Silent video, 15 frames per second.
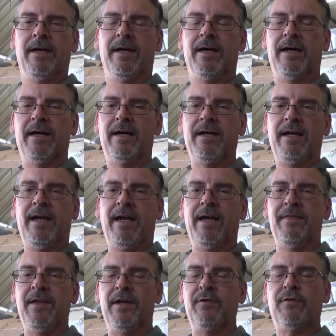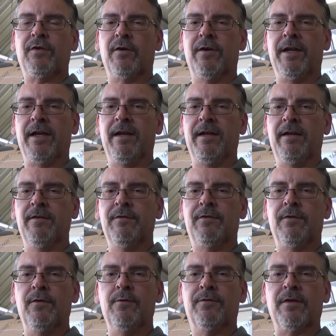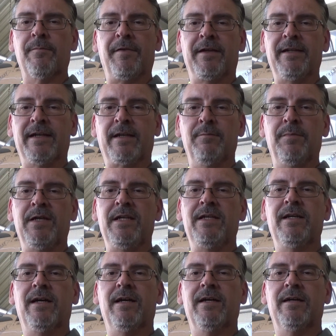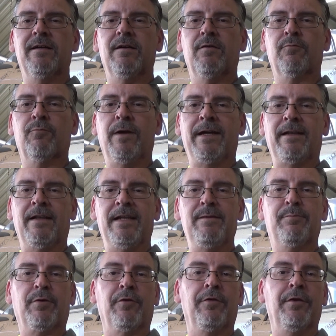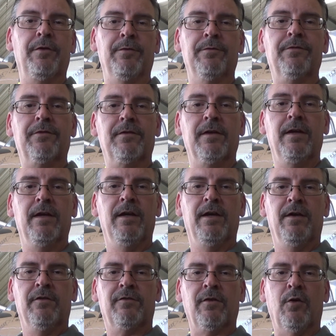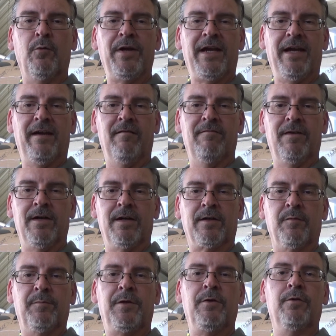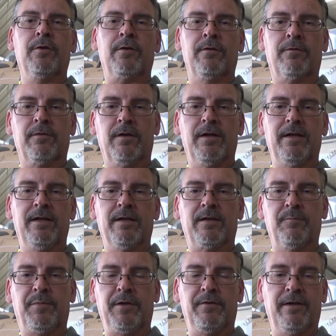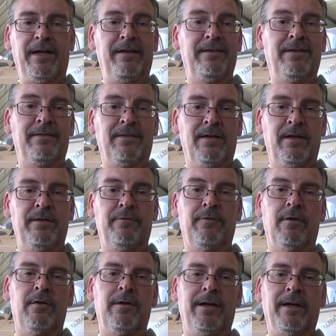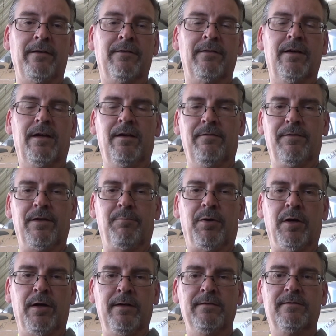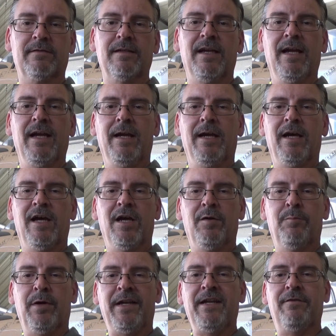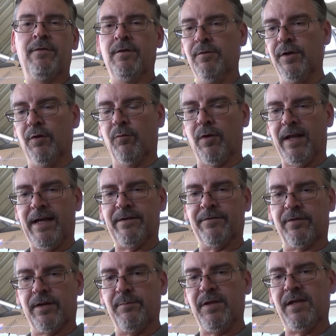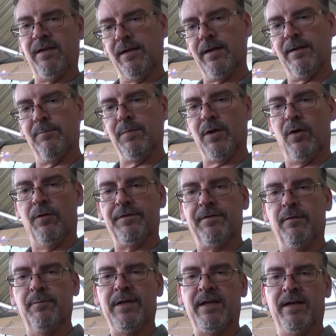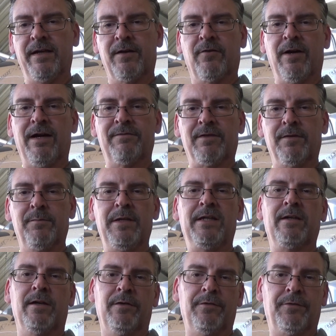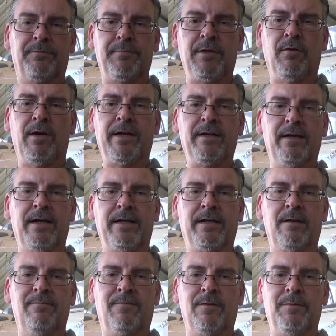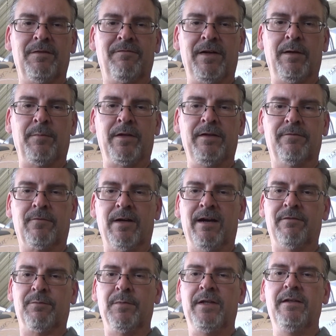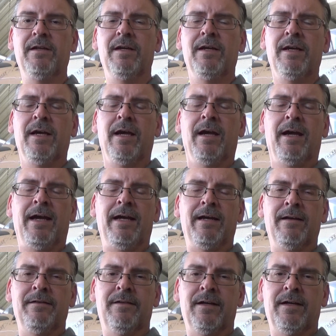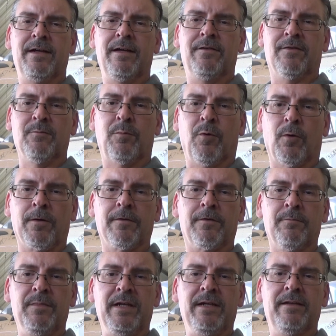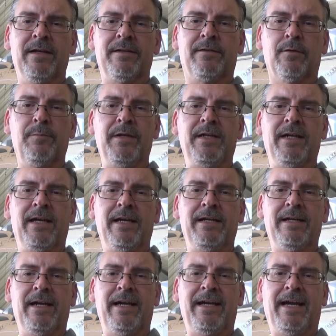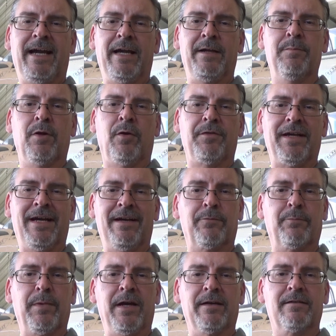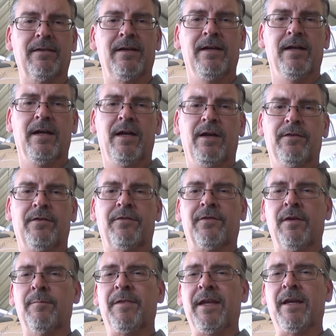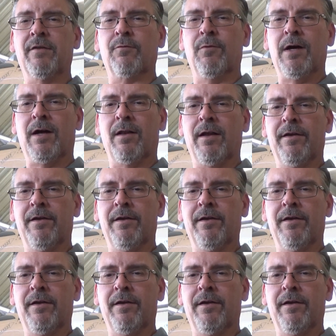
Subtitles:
and then turning it into something that can be readily produced. So we have computer-aided design drawings of the parts, but each unit will actually be hand-built. It'll be handcrafted because I come from a family of craftsmen, and it's important to me that there be a hand-built aspect to something as well